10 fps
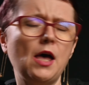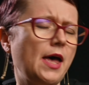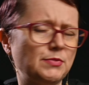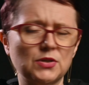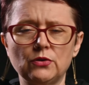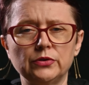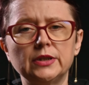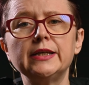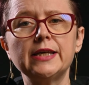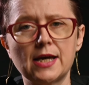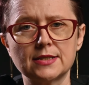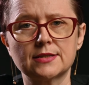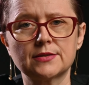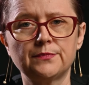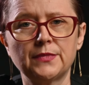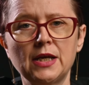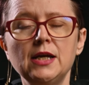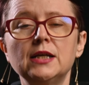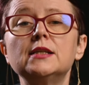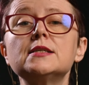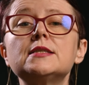Absolutely yes. The